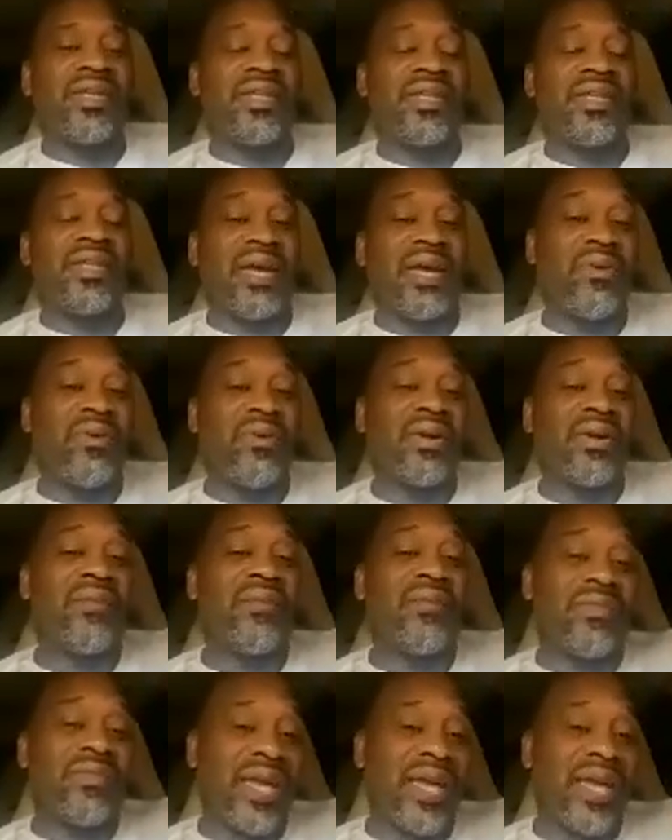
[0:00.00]
they want to
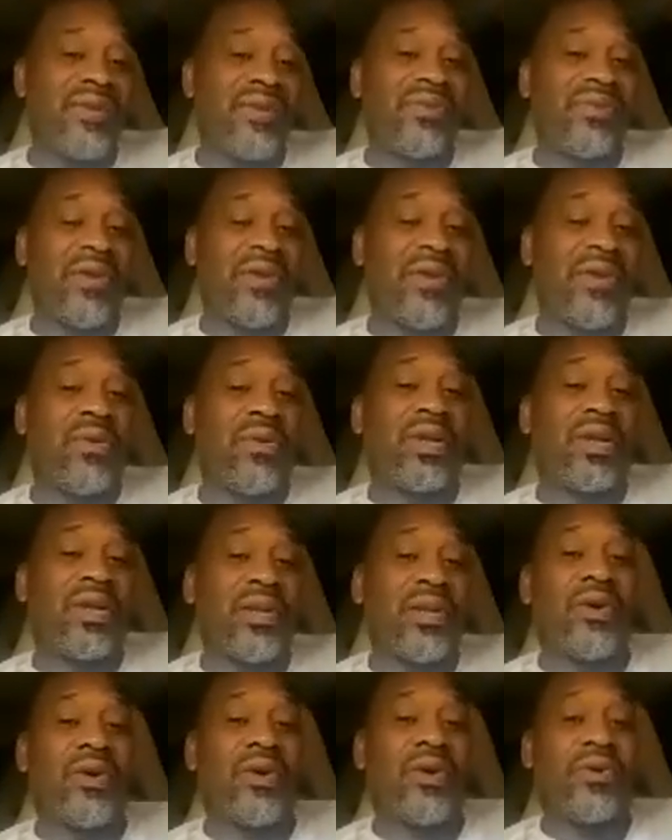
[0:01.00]
they want to
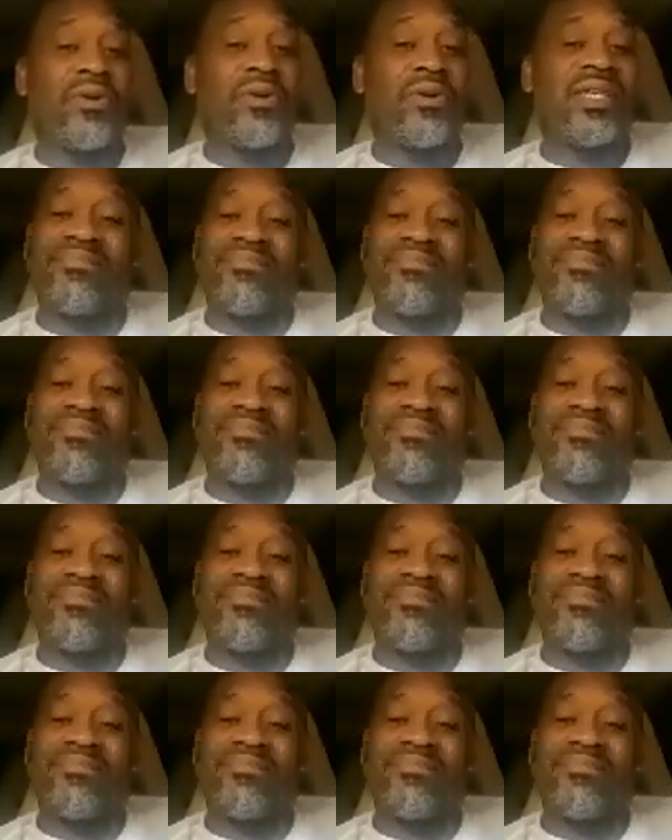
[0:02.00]
know that